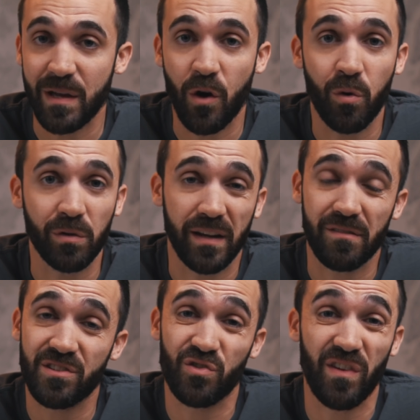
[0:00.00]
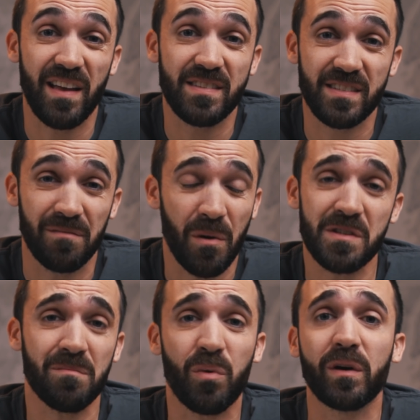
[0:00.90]
me a whole lot of stress, and
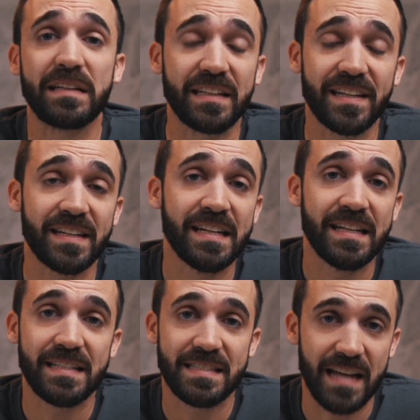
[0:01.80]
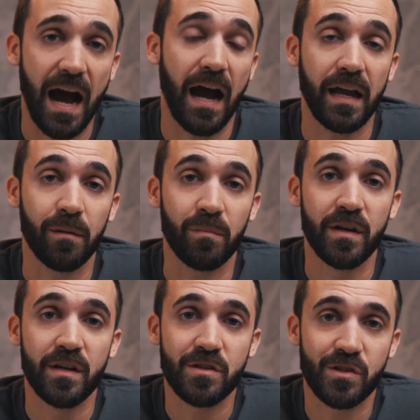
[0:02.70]
most importantly, time.
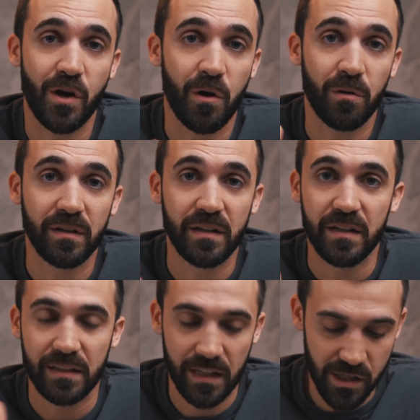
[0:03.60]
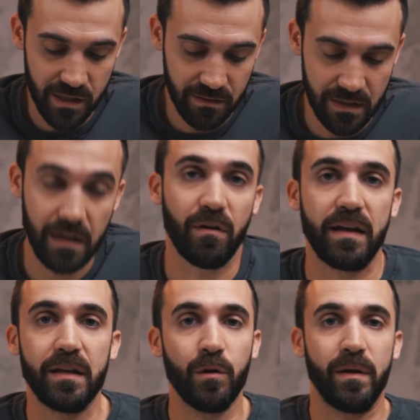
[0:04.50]
So let's just get right into